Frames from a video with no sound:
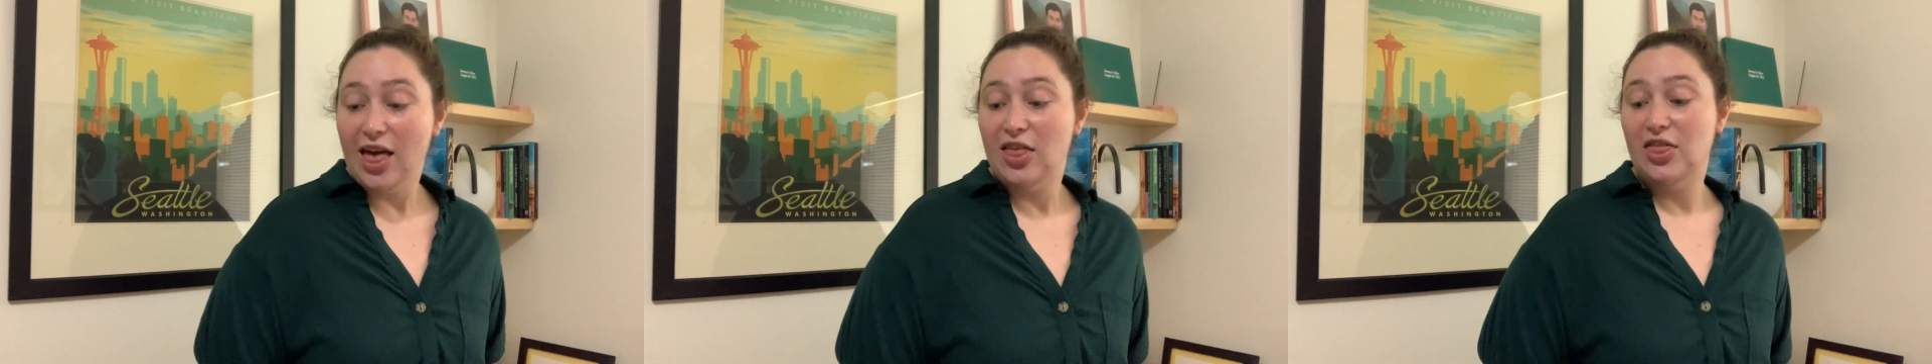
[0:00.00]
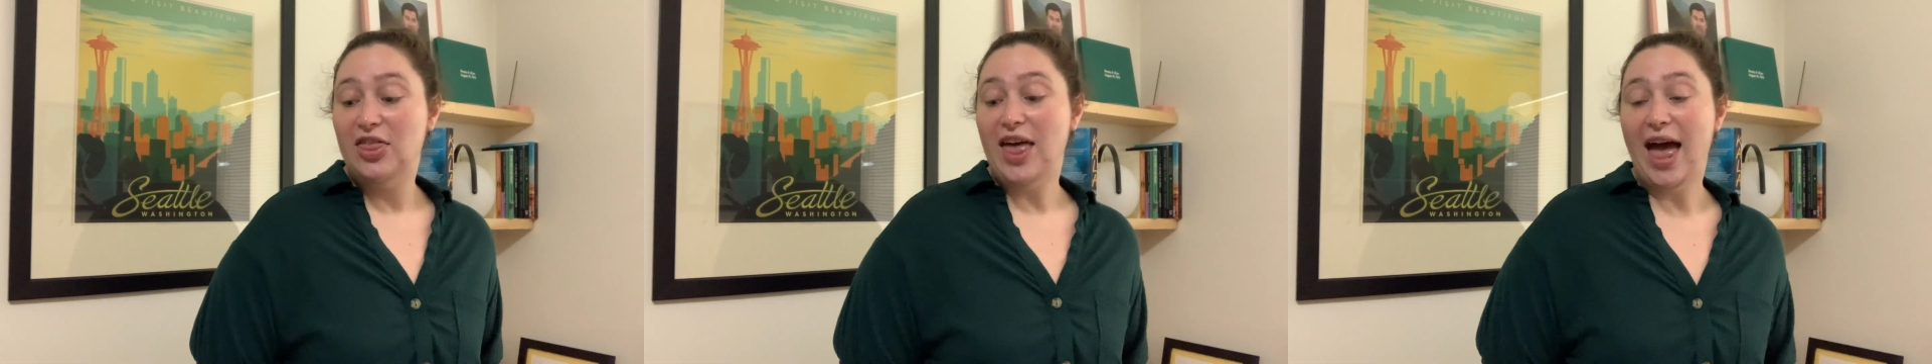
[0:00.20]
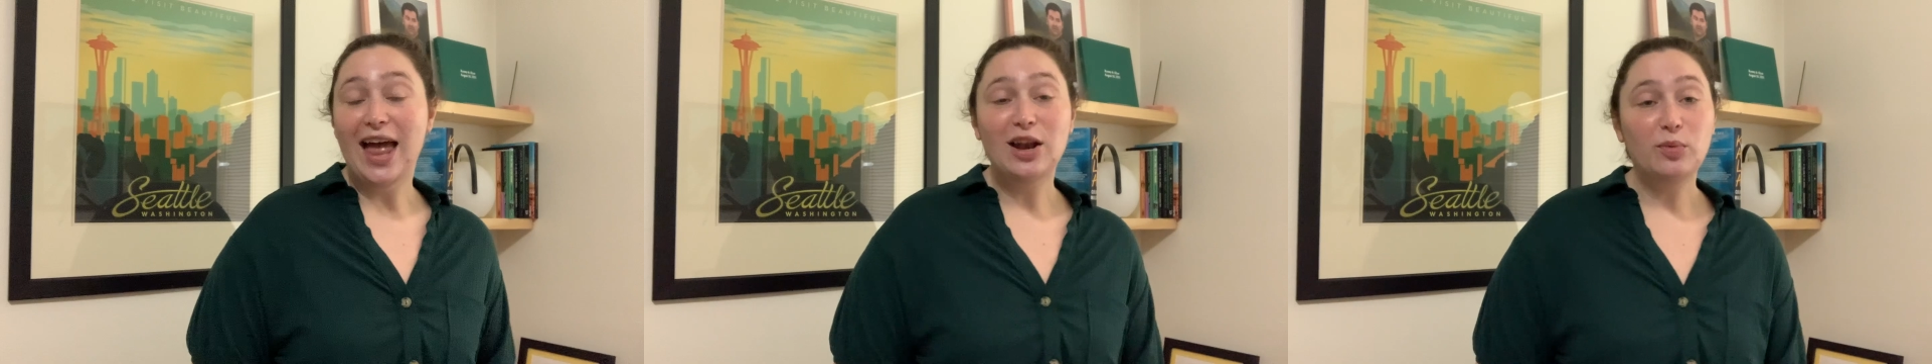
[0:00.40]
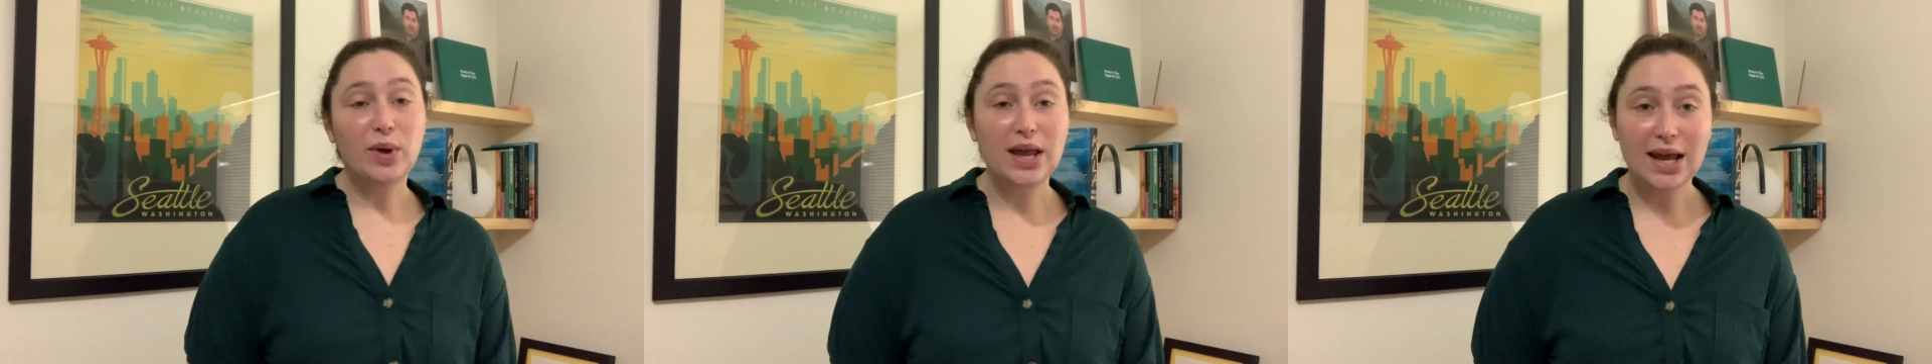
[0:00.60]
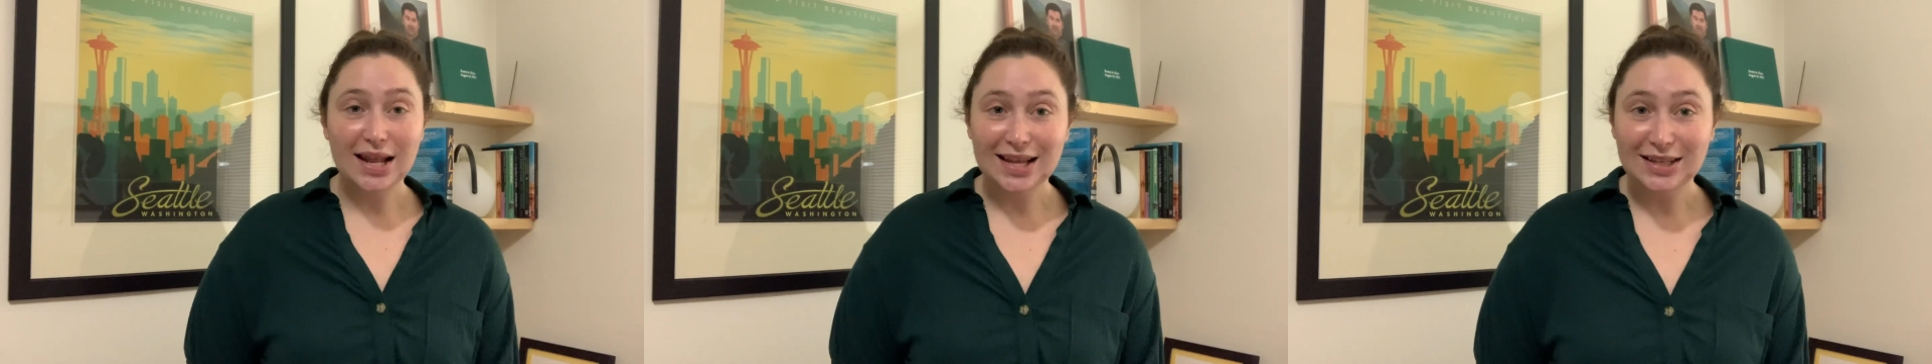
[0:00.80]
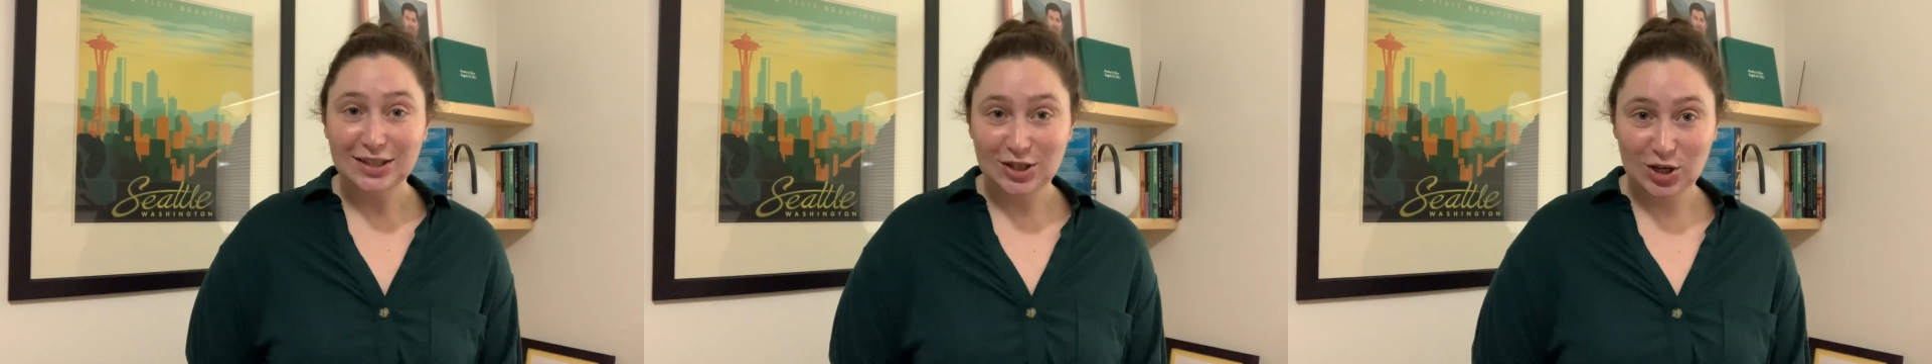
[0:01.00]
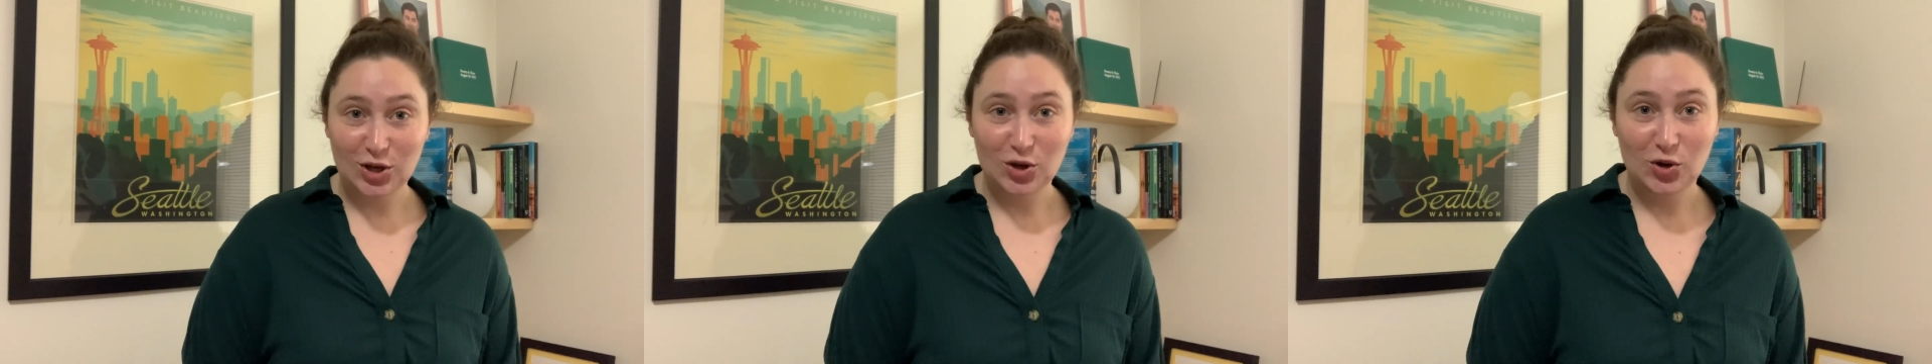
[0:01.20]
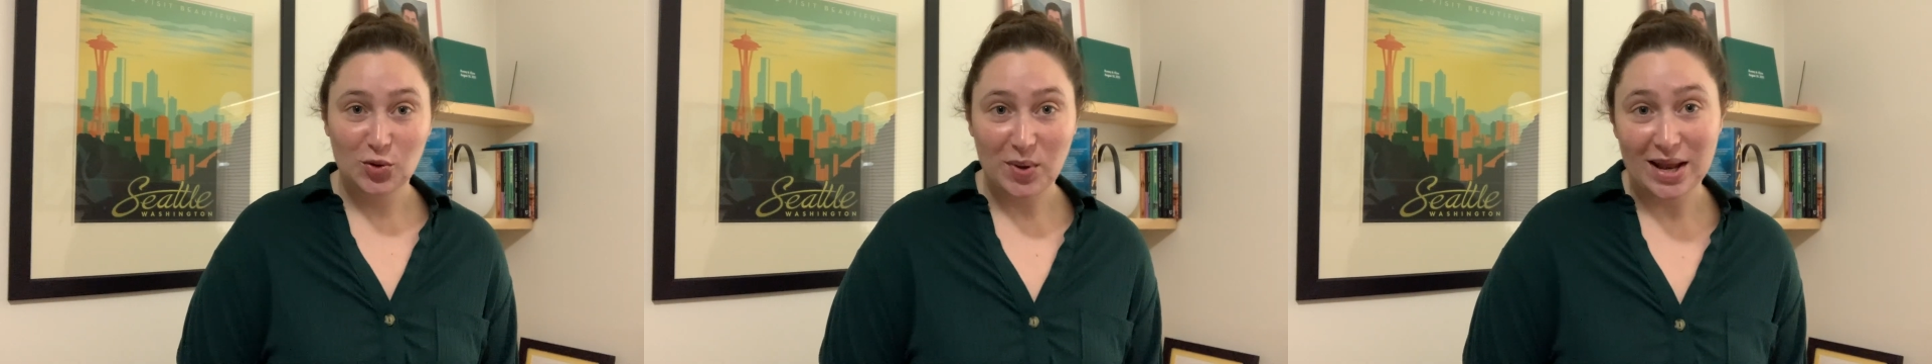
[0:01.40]
Then we get
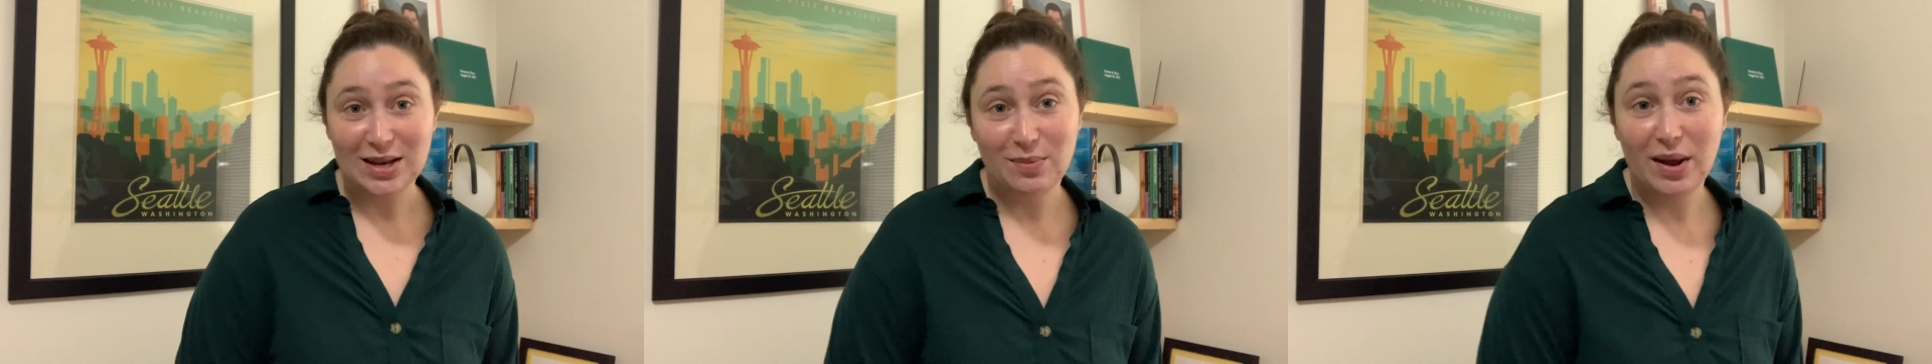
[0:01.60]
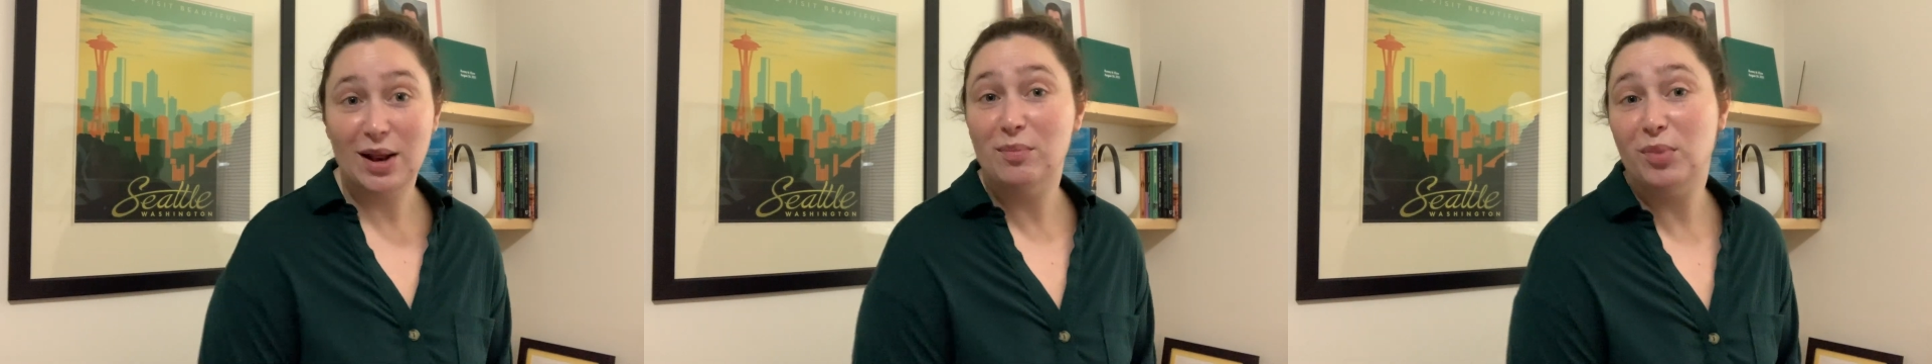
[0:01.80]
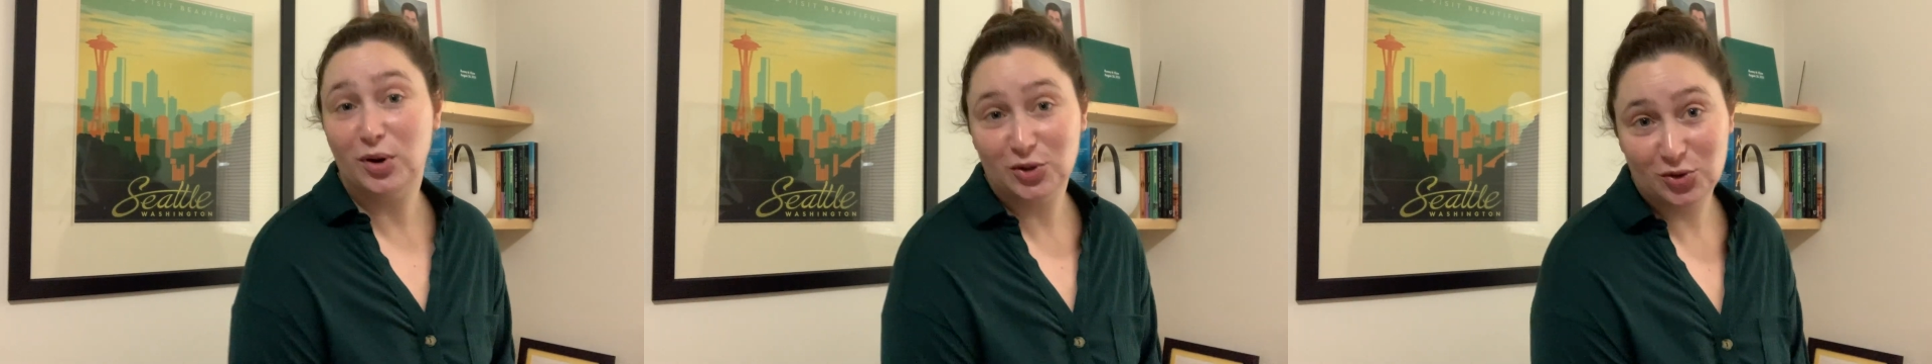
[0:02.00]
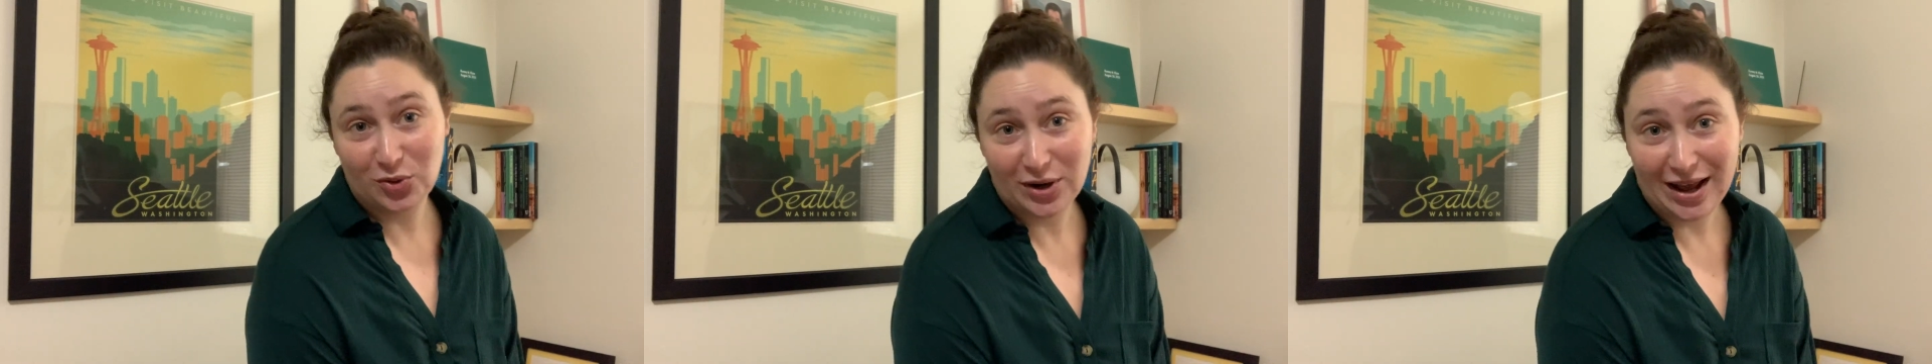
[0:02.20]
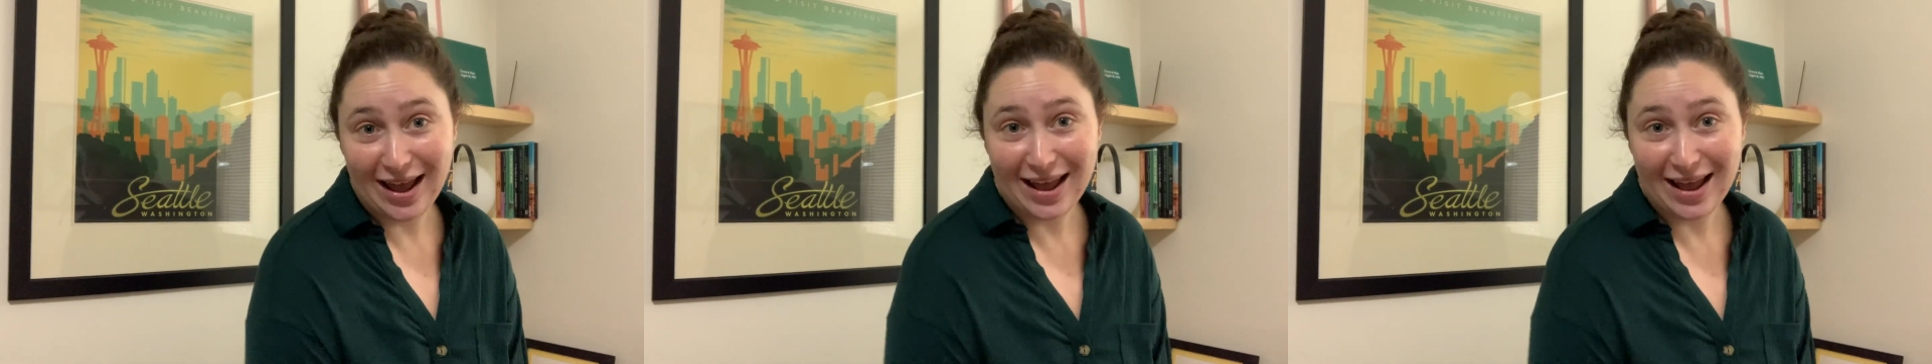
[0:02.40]
into Independent Bookstore